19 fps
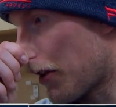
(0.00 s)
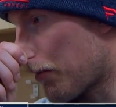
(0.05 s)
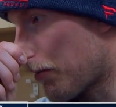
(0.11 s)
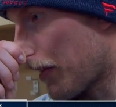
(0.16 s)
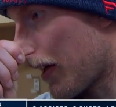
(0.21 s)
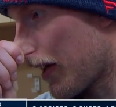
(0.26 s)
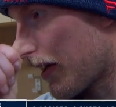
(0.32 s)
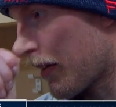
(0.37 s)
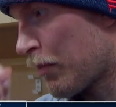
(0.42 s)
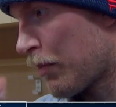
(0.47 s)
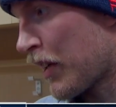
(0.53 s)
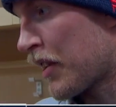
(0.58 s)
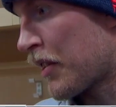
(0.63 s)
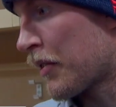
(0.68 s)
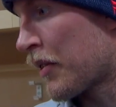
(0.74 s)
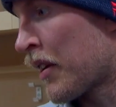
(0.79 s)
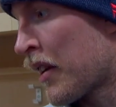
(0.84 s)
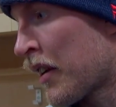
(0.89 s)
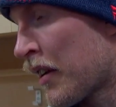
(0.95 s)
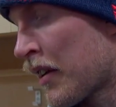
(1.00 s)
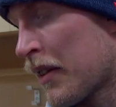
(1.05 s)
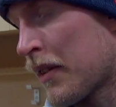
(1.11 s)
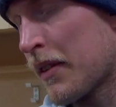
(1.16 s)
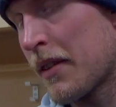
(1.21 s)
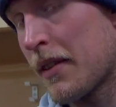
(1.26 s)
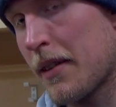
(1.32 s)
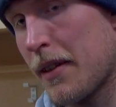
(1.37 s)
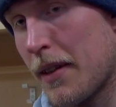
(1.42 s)
by doing it,
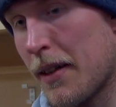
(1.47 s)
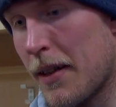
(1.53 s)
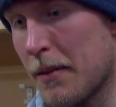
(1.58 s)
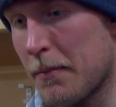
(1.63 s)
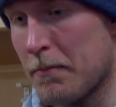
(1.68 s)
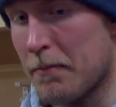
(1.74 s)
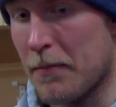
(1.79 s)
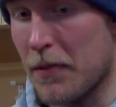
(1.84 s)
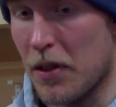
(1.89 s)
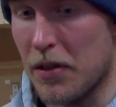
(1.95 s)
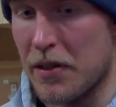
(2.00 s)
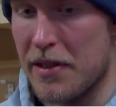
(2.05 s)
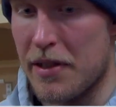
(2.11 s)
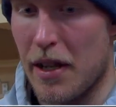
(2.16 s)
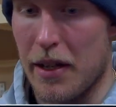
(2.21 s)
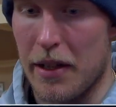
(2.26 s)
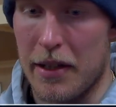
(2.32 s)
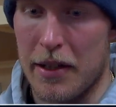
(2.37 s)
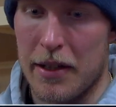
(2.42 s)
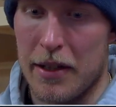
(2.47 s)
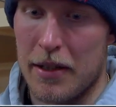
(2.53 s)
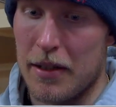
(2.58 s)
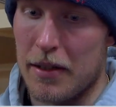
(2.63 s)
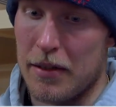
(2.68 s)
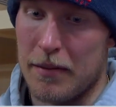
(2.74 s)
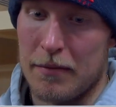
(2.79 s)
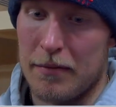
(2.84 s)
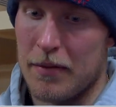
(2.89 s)
and you know, studying
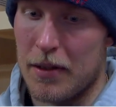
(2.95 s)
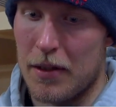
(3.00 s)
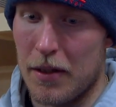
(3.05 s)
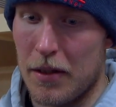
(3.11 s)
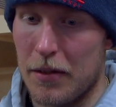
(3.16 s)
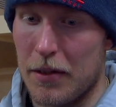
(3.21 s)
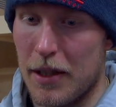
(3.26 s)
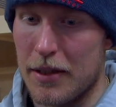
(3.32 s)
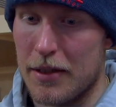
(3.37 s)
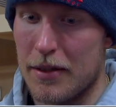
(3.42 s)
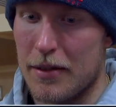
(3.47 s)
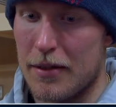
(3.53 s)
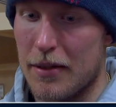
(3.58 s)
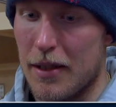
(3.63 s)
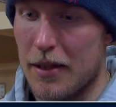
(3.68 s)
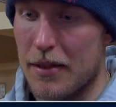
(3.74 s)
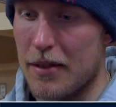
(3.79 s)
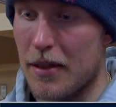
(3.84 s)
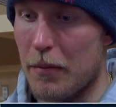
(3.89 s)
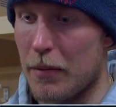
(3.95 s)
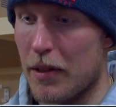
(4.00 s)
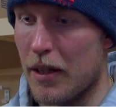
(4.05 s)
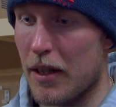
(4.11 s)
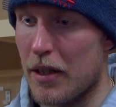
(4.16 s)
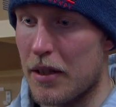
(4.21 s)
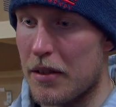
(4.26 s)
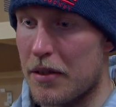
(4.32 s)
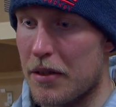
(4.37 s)
it, and you know, that's something
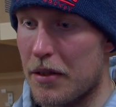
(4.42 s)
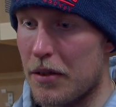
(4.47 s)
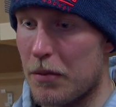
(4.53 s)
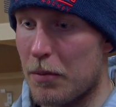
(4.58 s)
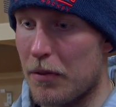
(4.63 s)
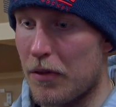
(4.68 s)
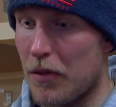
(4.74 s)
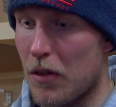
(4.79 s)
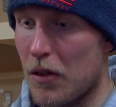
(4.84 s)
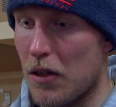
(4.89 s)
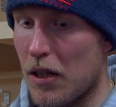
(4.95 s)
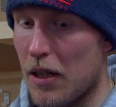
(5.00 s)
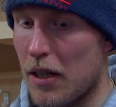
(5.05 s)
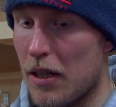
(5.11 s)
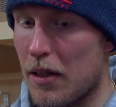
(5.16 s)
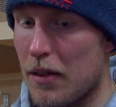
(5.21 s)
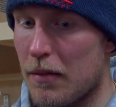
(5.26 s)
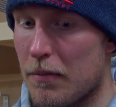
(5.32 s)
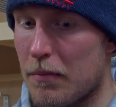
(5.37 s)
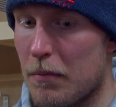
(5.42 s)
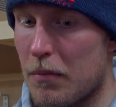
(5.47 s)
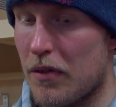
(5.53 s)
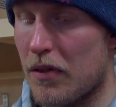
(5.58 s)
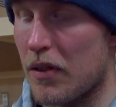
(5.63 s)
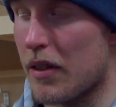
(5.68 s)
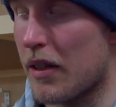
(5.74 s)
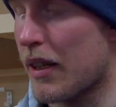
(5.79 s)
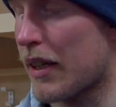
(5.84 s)
I need to do before
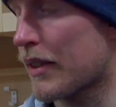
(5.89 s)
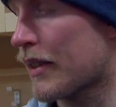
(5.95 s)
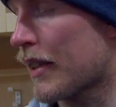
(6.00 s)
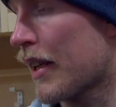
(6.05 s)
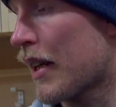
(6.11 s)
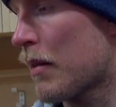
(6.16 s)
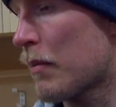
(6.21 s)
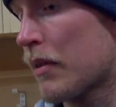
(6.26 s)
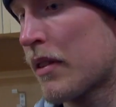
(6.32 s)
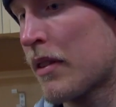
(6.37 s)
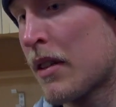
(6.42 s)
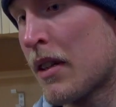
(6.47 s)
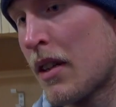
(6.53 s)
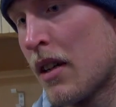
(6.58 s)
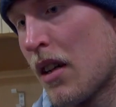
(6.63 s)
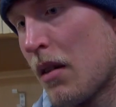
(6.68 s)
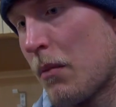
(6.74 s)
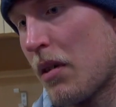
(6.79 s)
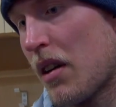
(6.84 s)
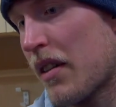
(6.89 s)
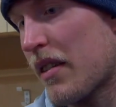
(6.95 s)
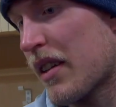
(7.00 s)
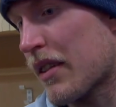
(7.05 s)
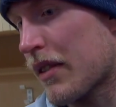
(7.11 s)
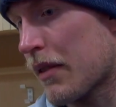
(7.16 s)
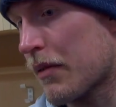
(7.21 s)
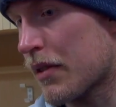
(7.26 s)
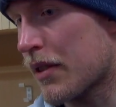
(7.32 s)
the next game. And but I
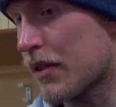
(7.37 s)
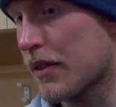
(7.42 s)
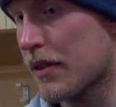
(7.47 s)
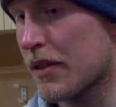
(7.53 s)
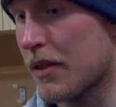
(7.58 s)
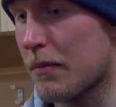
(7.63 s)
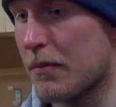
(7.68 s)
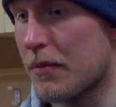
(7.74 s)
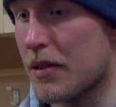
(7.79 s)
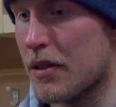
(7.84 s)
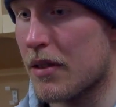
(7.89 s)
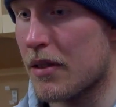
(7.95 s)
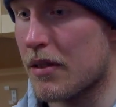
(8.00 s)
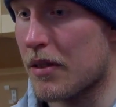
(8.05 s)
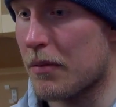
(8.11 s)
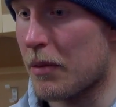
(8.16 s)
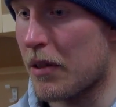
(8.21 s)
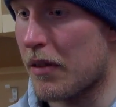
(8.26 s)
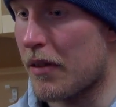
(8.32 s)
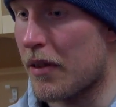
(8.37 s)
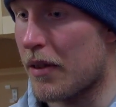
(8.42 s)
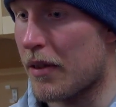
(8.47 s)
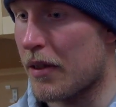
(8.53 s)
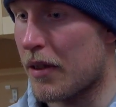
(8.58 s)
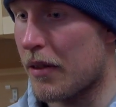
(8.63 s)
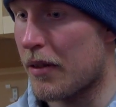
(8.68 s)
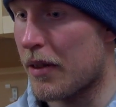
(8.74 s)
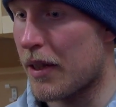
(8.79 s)
think there were still some good
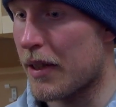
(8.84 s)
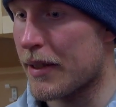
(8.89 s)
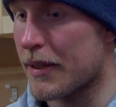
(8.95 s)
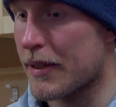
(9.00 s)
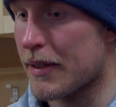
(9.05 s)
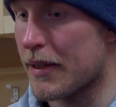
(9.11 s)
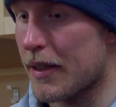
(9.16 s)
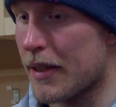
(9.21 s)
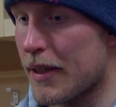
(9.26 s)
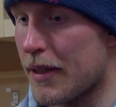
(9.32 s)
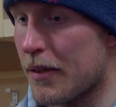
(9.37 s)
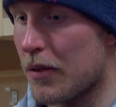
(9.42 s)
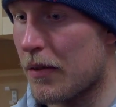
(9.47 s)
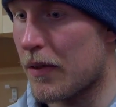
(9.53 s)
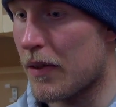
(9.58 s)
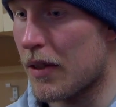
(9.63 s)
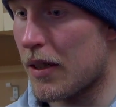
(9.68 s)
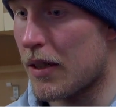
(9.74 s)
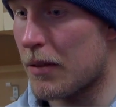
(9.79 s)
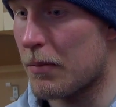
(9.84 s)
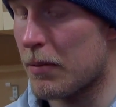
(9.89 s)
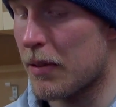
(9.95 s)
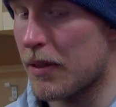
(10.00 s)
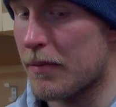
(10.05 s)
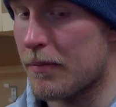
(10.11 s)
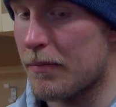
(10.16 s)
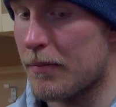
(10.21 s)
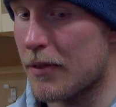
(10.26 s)
things overall,
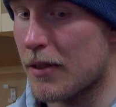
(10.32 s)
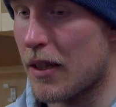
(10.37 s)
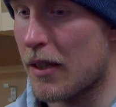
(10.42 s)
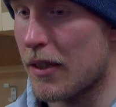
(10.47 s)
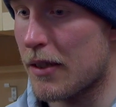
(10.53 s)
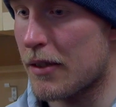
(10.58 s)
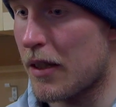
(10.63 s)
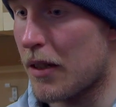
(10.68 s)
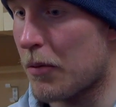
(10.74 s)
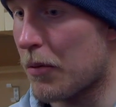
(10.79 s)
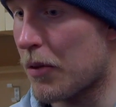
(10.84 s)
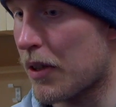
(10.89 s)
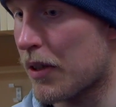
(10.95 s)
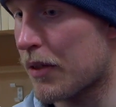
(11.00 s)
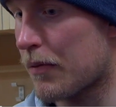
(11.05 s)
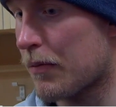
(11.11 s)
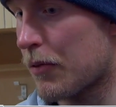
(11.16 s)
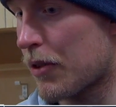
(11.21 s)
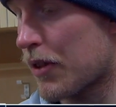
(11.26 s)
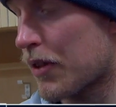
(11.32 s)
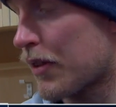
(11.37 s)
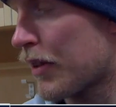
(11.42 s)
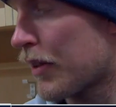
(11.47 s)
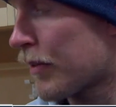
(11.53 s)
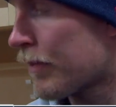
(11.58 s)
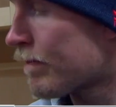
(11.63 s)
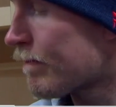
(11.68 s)
but a lot of work to do.